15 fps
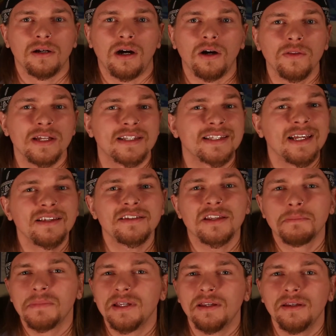All it says to
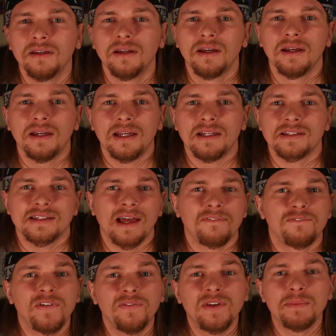me is
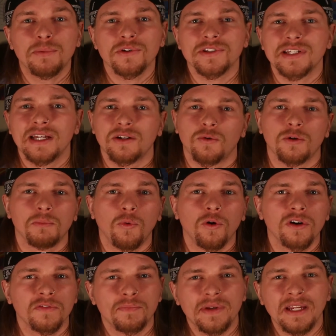that 50% or
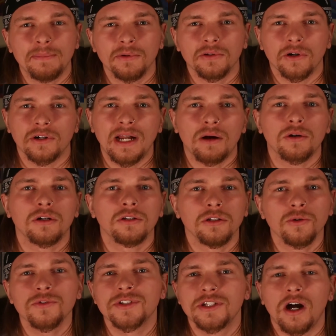more of people are now
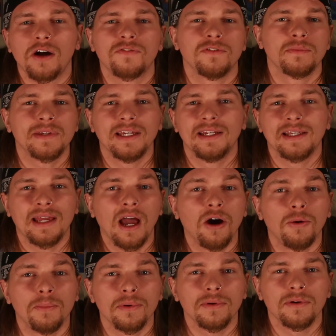closed off from getting
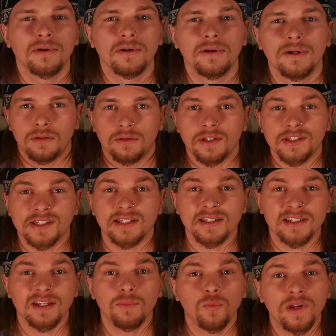help. The
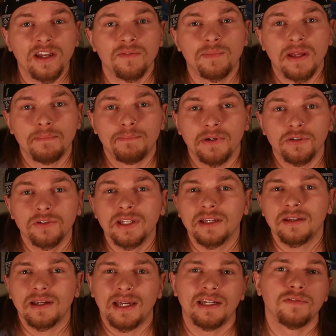system we have been
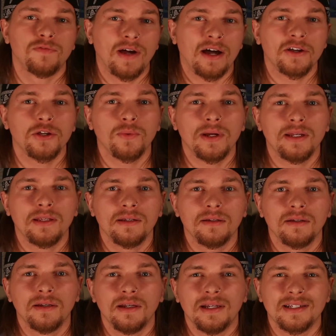building and
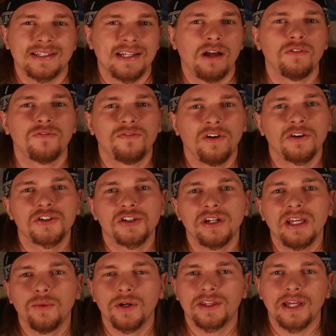evaluating is now
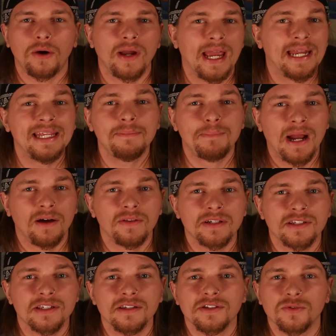functioning without any
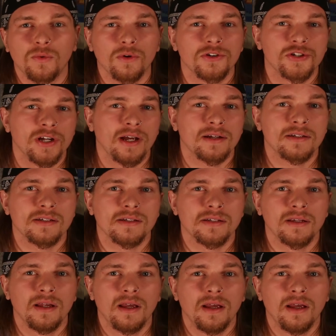balances or checks,